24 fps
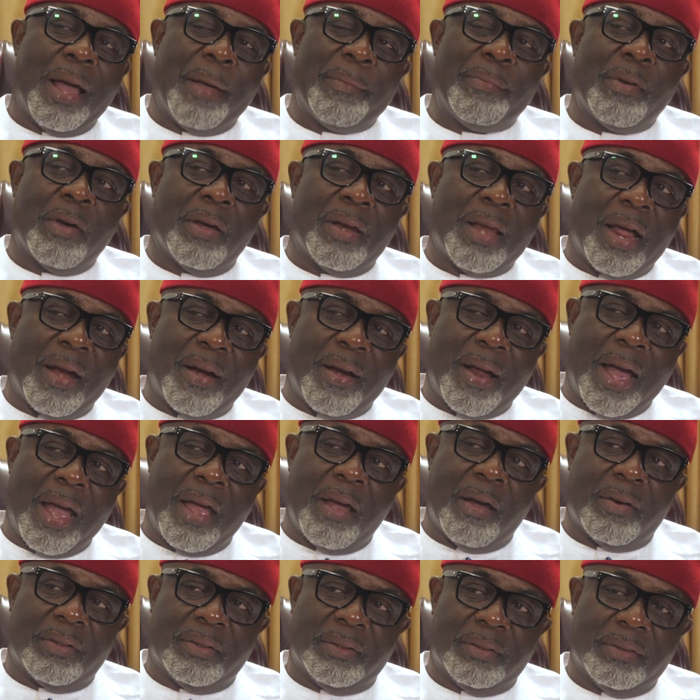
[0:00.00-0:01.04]
Abiola
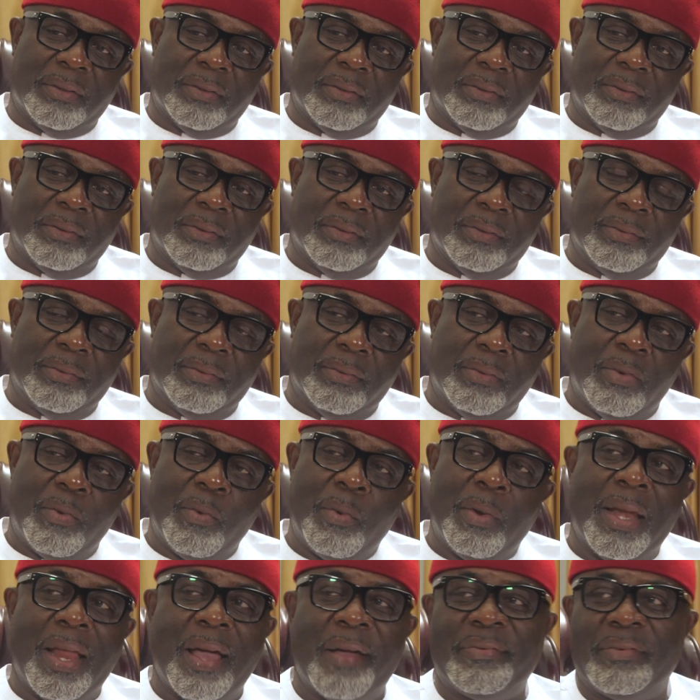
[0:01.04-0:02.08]
riot,
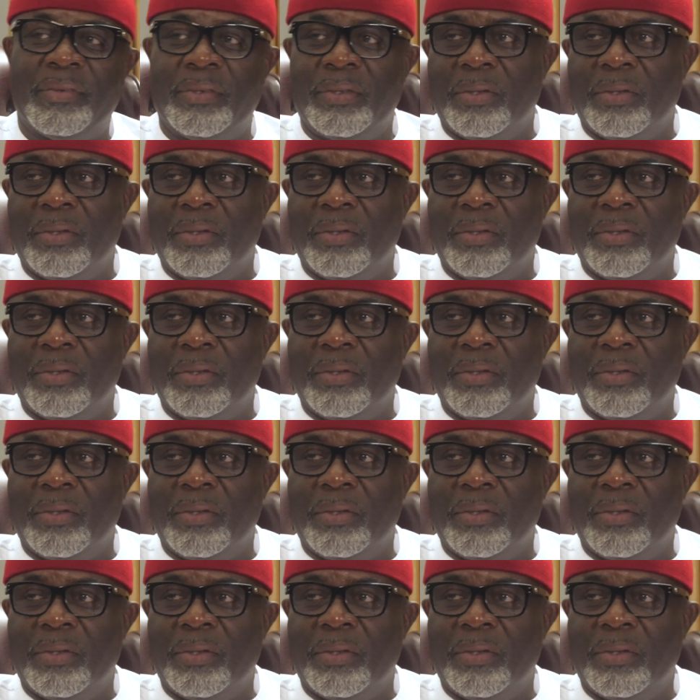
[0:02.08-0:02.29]
we left